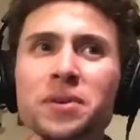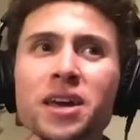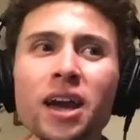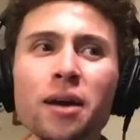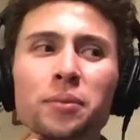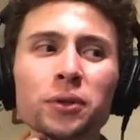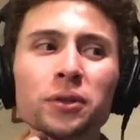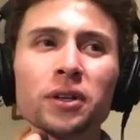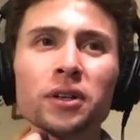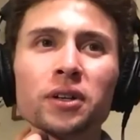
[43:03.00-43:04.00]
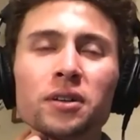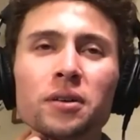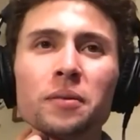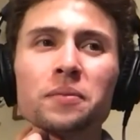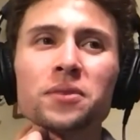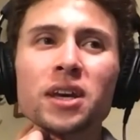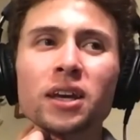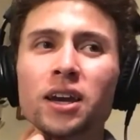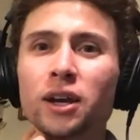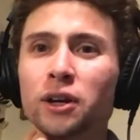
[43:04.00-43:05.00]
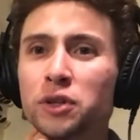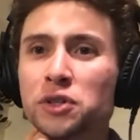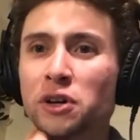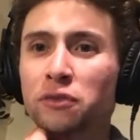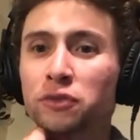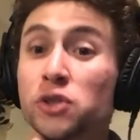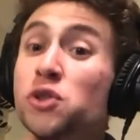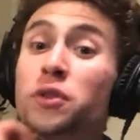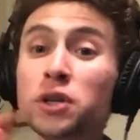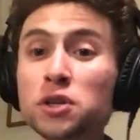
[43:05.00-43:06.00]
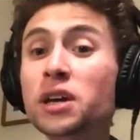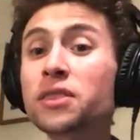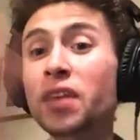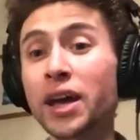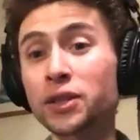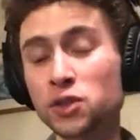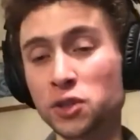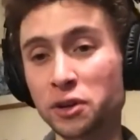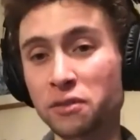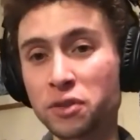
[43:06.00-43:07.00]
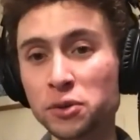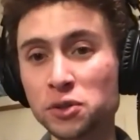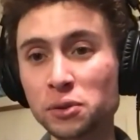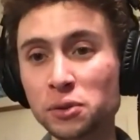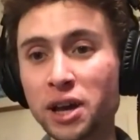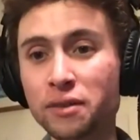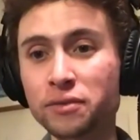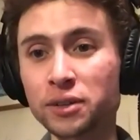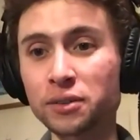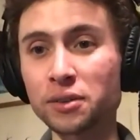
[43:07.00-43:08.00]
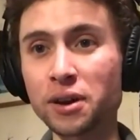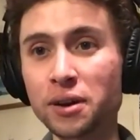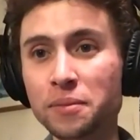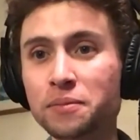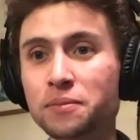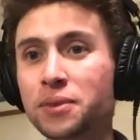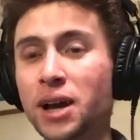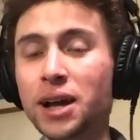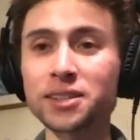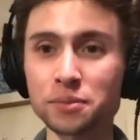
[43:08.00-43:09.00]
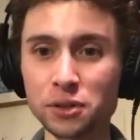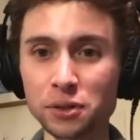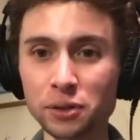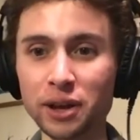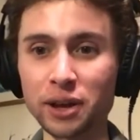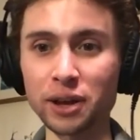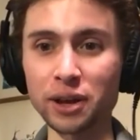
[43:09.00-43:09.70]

being able, taking care of yourself first so that you can then serve those you love and concepts that you love.